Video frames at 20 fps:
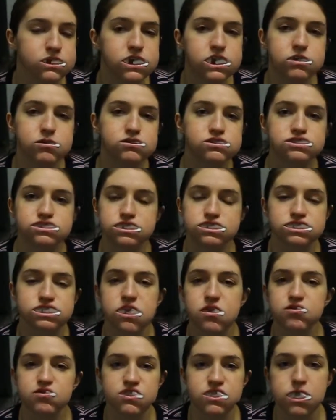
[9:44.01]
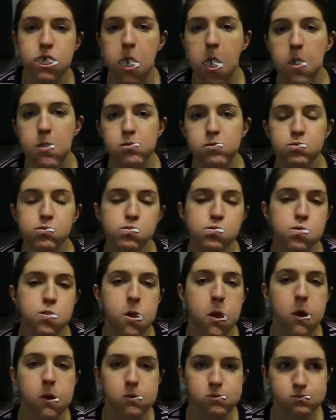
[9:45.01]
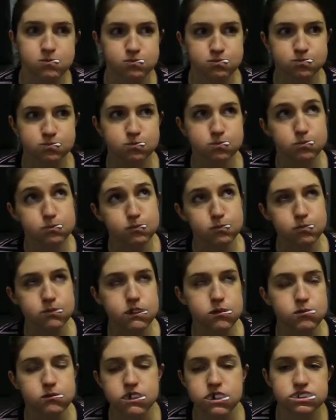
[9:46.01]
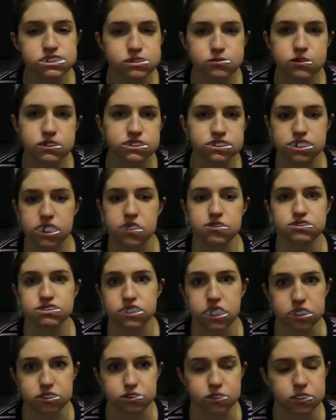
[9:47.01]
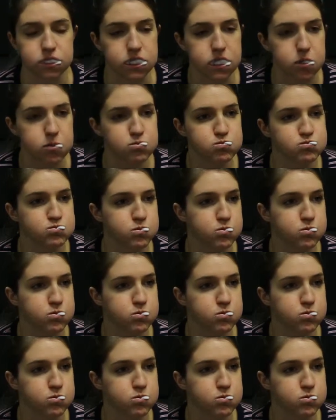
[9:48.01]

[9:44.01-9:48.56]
He was just doing them because he wants to have sex with her.